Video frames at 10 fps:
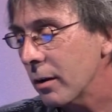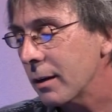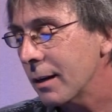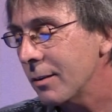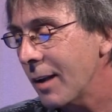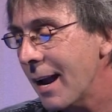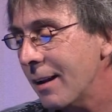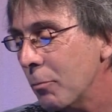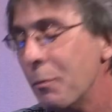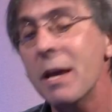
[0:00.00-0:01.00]

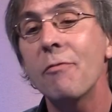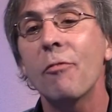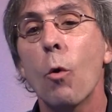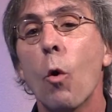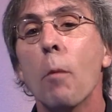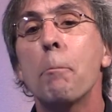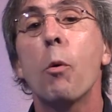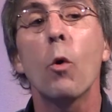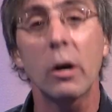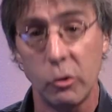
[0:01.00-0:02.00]
contains beef or
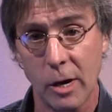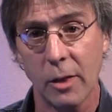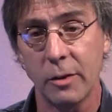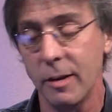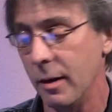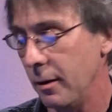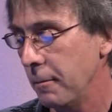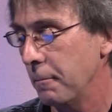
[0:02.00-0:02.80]
pork gelatin.